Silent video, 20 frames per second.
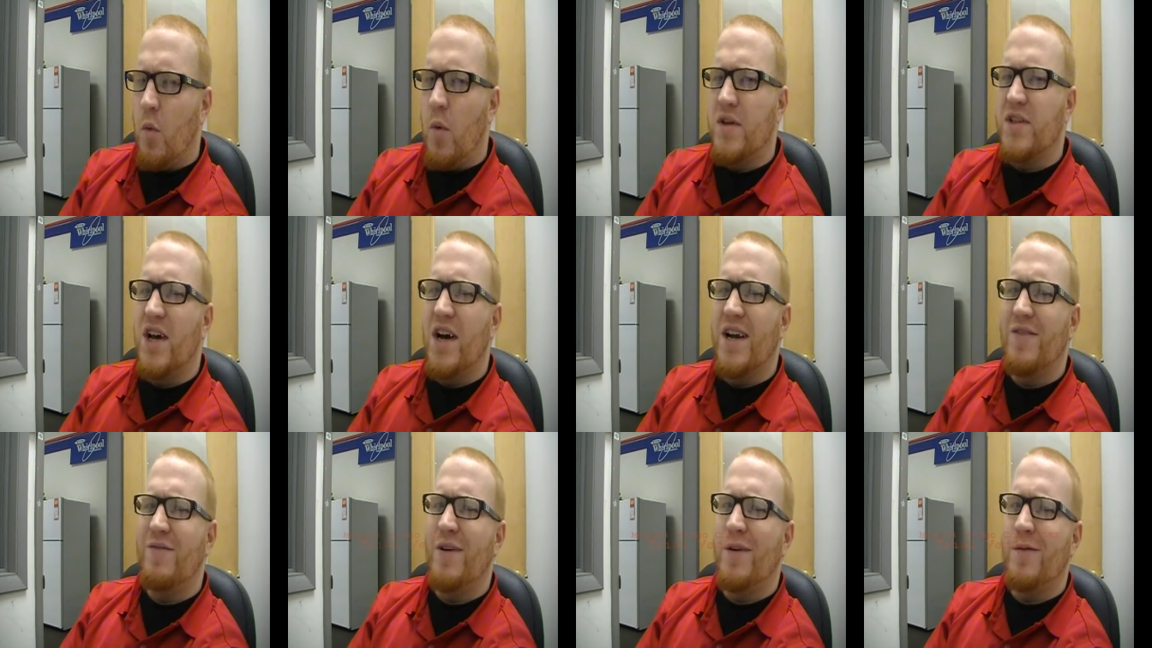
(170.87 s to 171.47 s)
was an
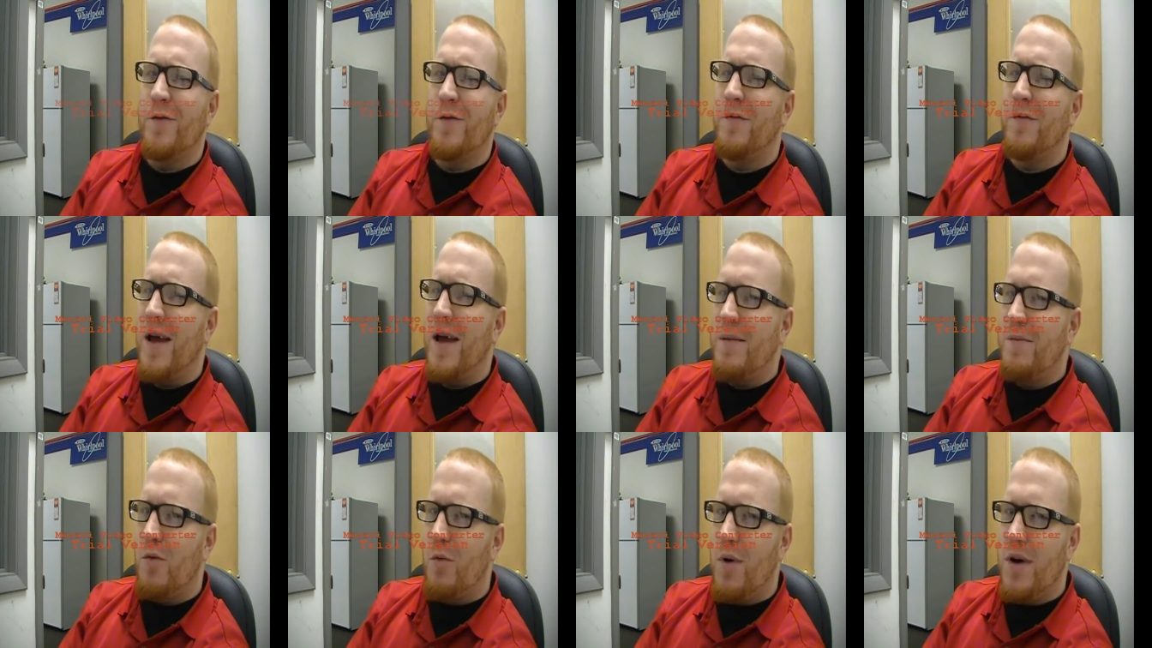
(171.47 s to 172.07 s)
uneventful
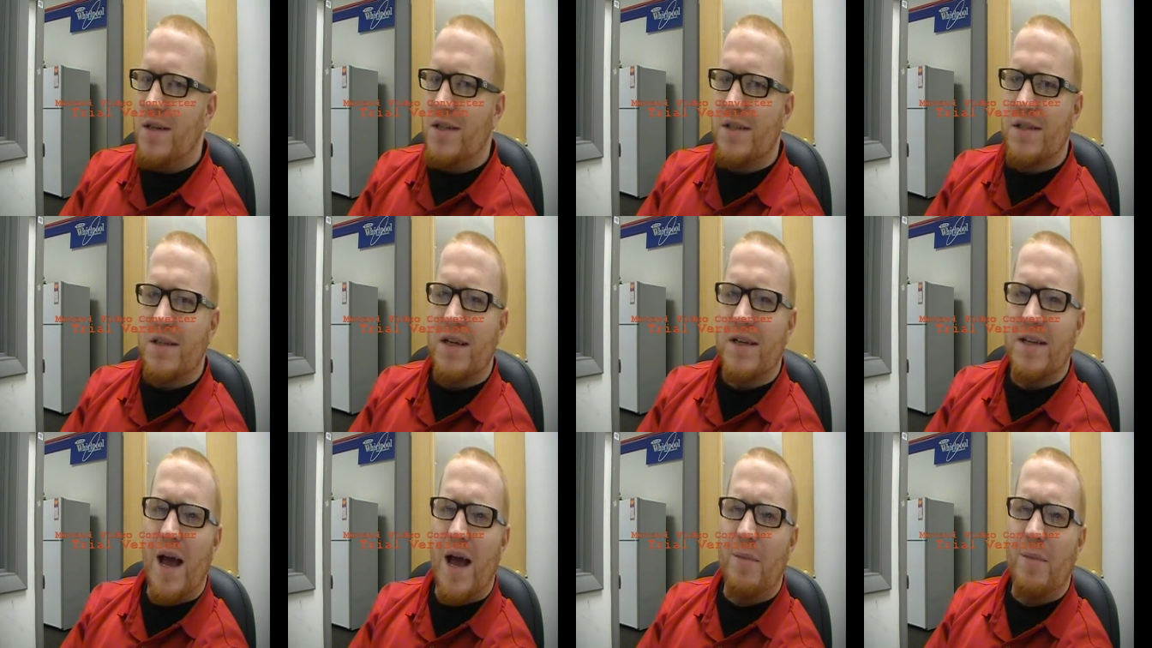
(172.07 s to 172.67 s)
fight, but
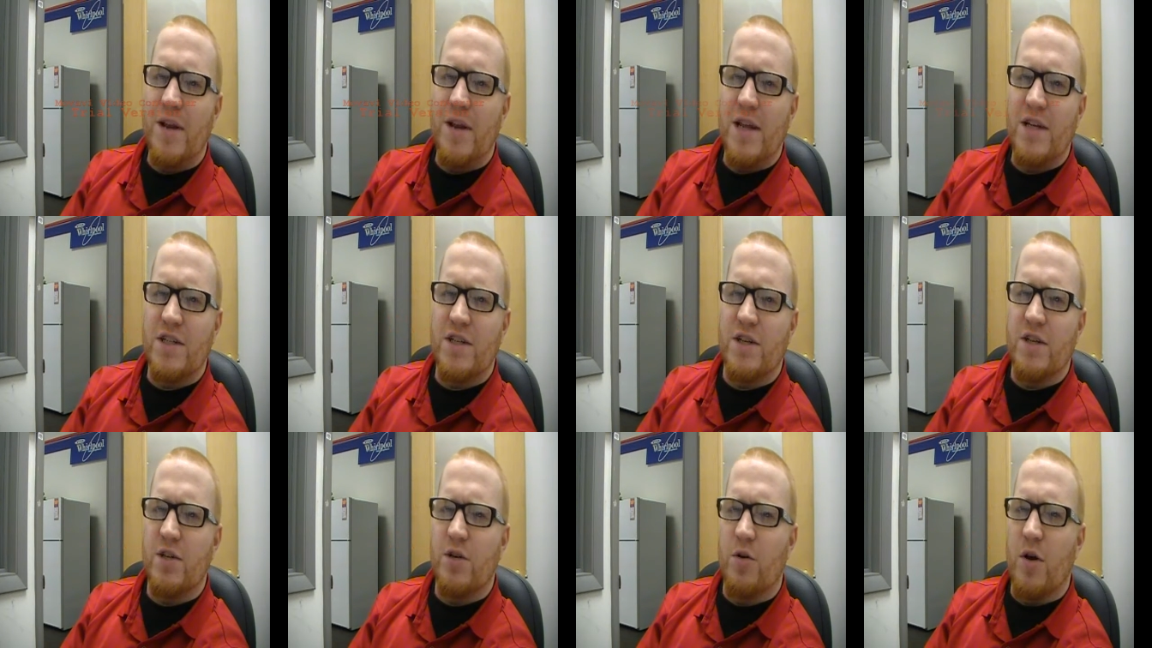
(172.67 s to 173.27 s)
wasn't a
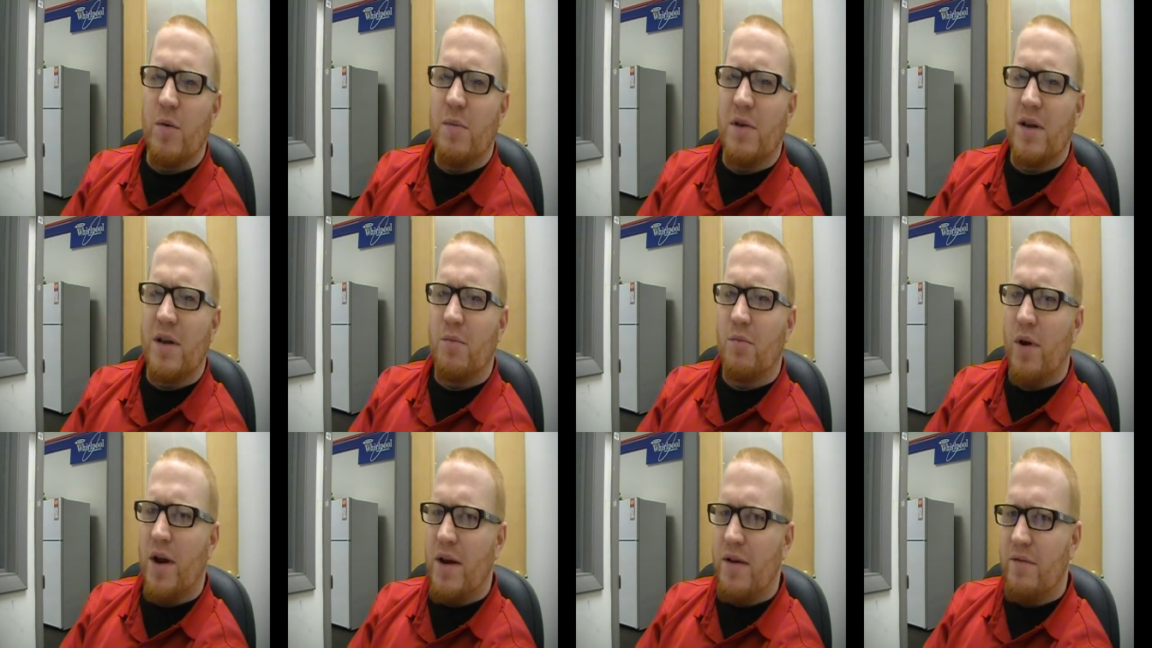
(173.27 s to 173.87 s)
domination, you know I mean?
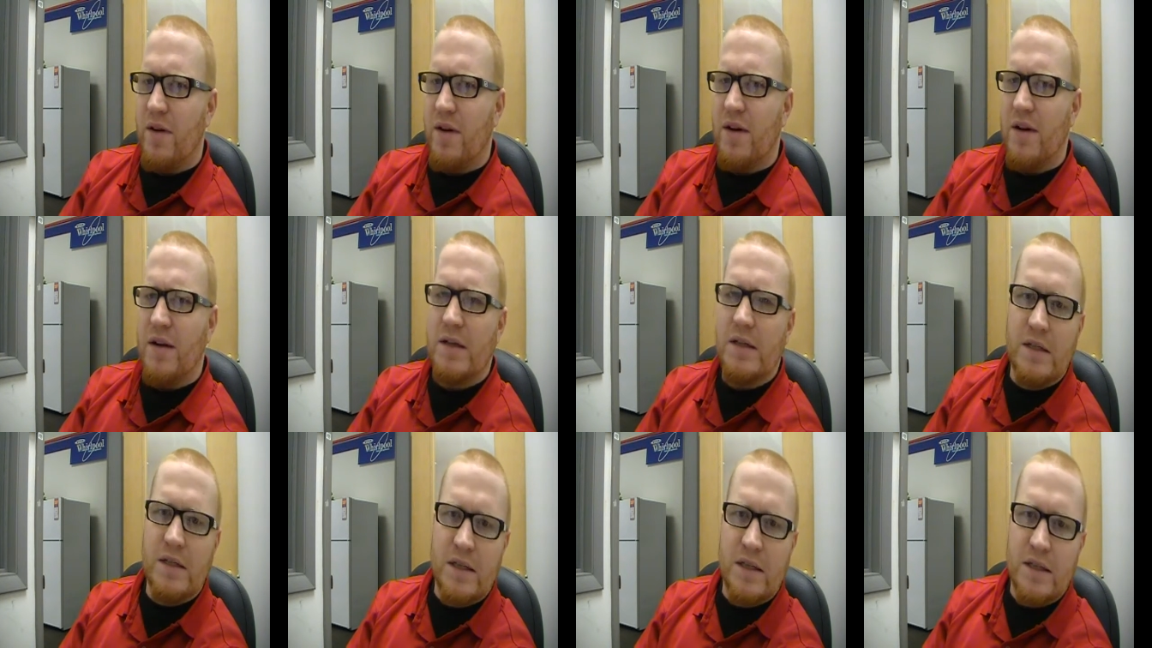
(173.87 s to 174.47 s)
And Brandon
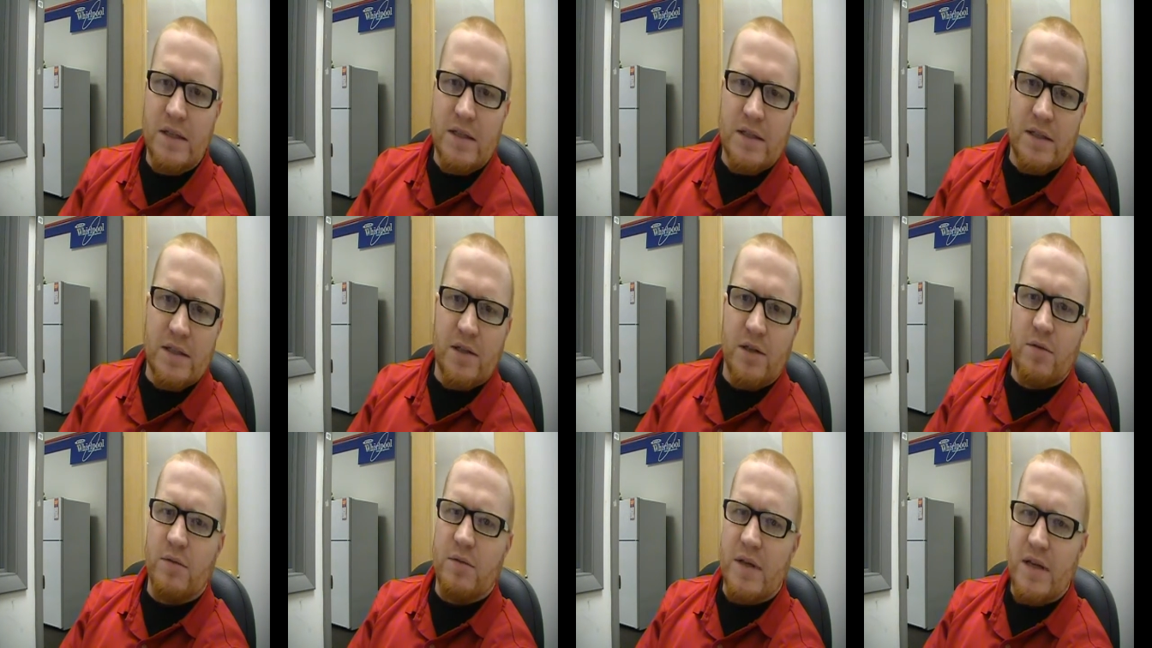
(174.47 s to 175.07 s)
Vera, you
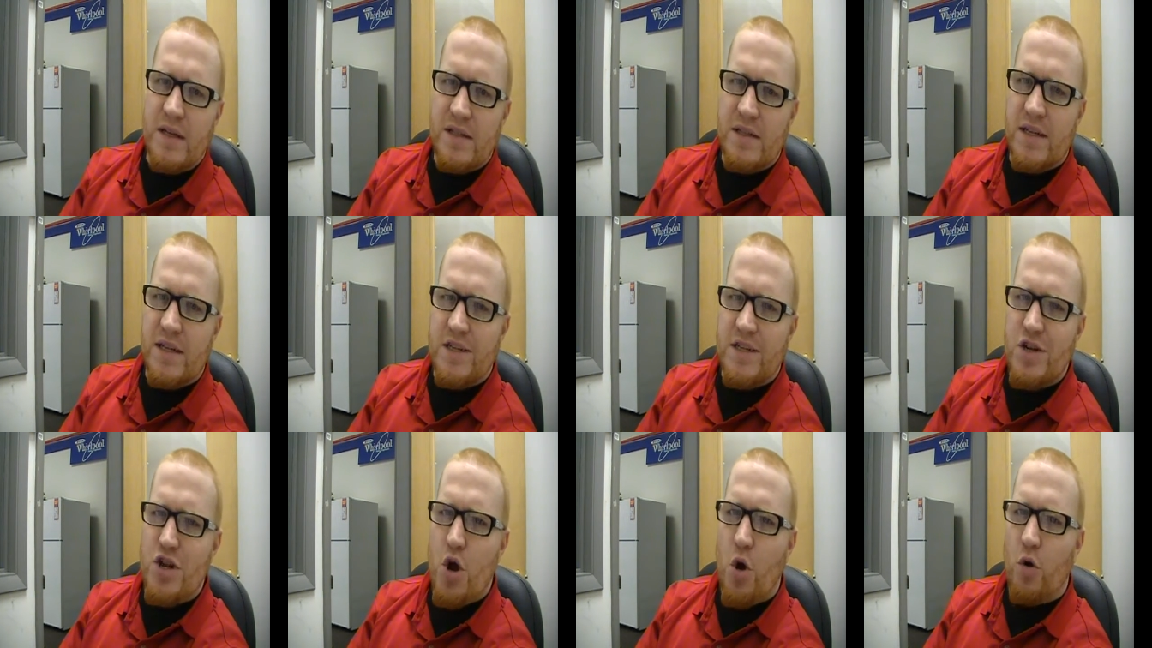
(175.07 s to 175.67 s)
know, is,
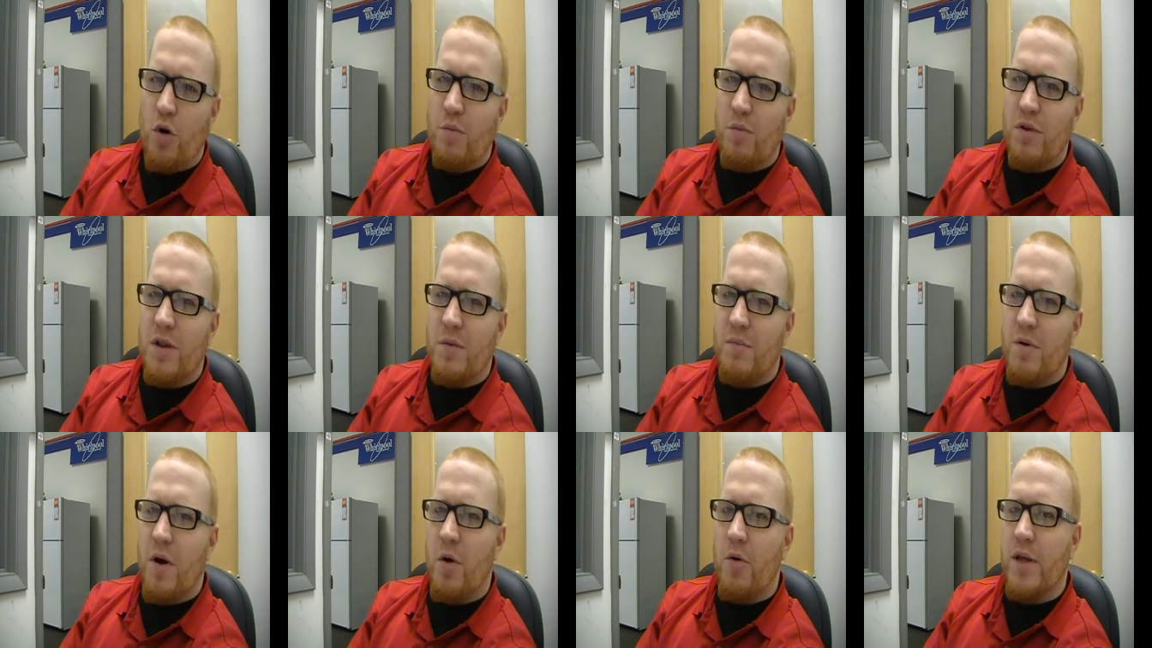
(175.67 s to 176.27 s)
is a notable
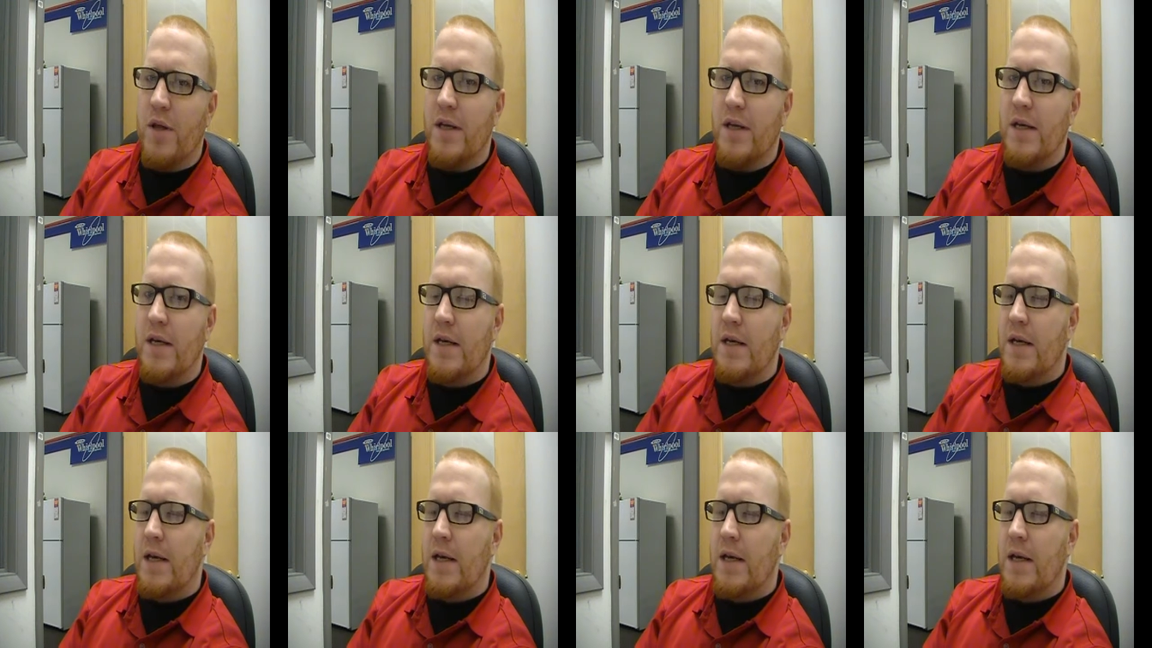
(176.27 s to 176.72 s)
opponent.